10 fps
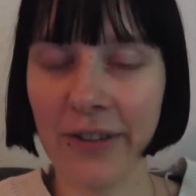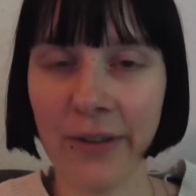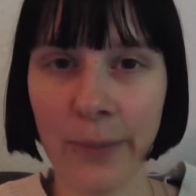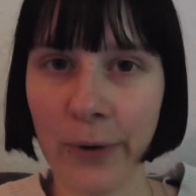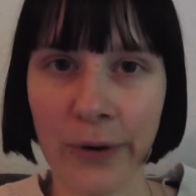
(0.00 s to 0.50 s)

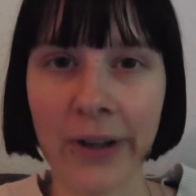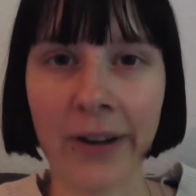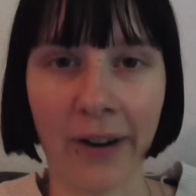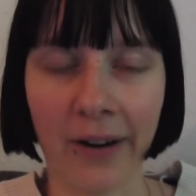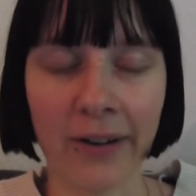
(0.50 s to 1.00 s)
The Burning
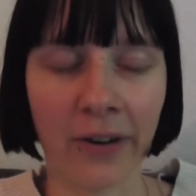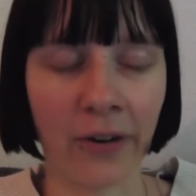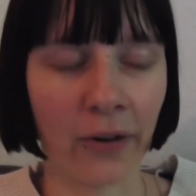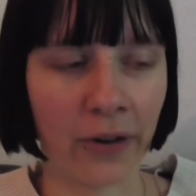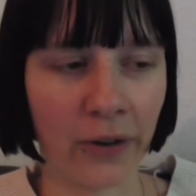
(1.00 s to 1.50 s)
God
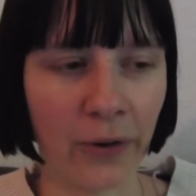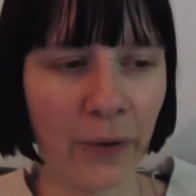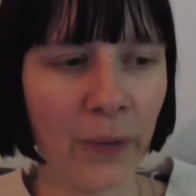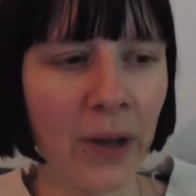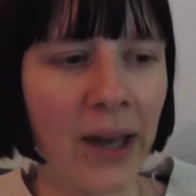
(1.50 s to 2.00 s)
on
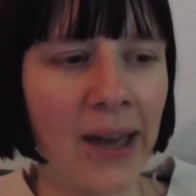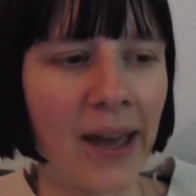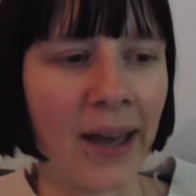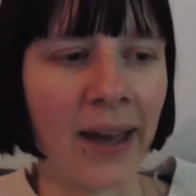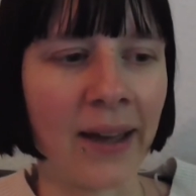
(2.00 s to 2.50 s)
audio,
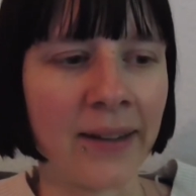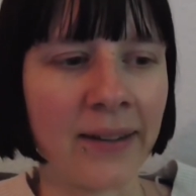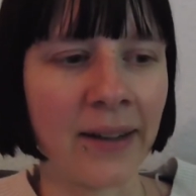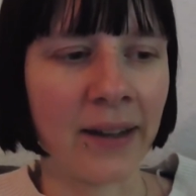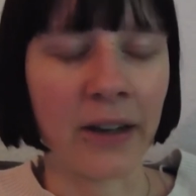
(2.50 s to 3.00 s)

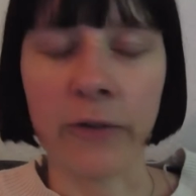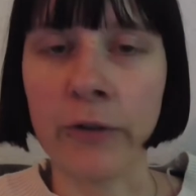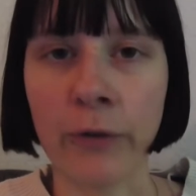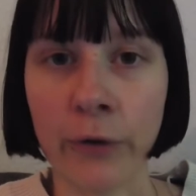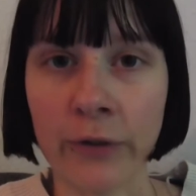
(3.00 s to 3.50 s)
and I gave
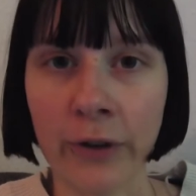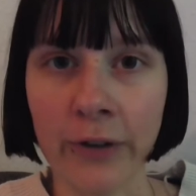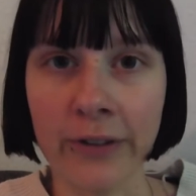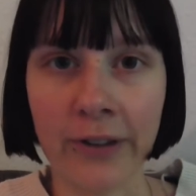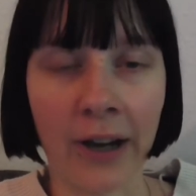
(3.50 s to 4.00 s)
it 4 stars.